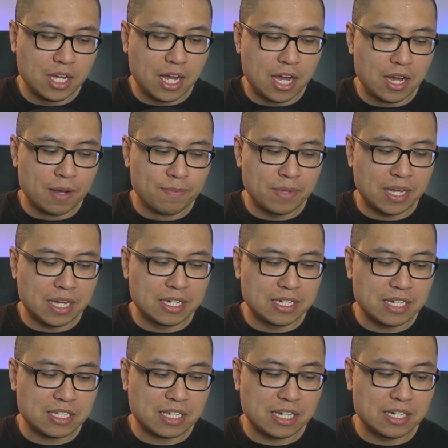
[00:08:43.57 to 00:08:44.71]
um, and
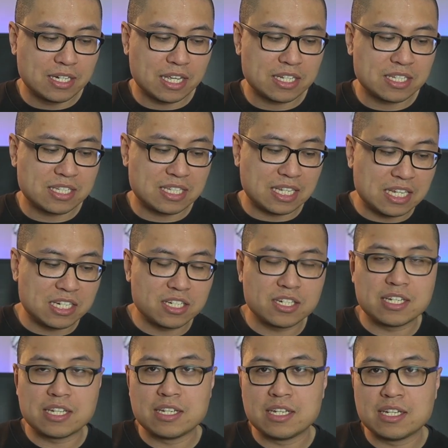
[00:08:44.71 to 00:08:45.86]
this can exceed
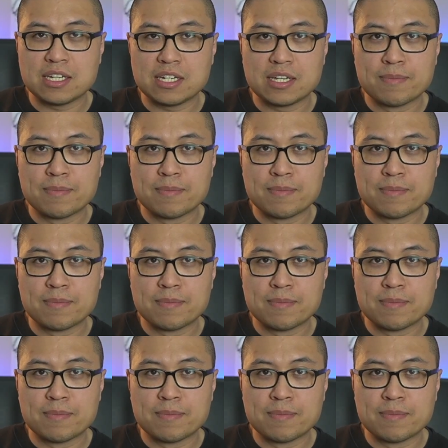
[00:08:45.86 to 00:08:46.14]
the